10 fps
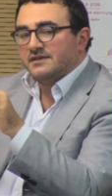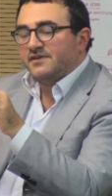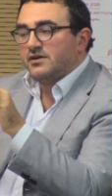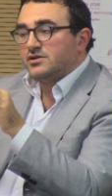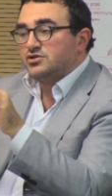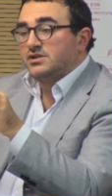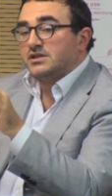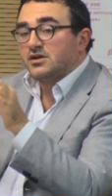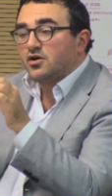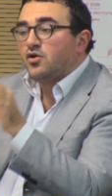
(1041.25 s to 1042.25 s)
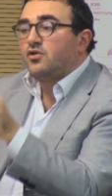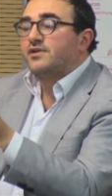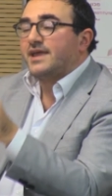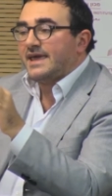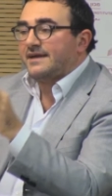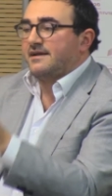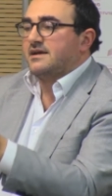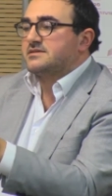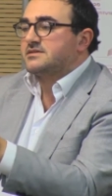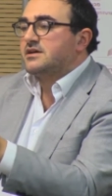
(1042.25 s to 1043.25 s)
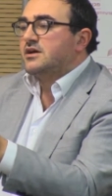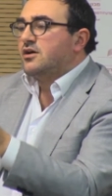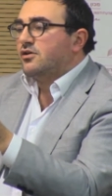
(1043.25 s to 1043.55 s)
a violation in core areas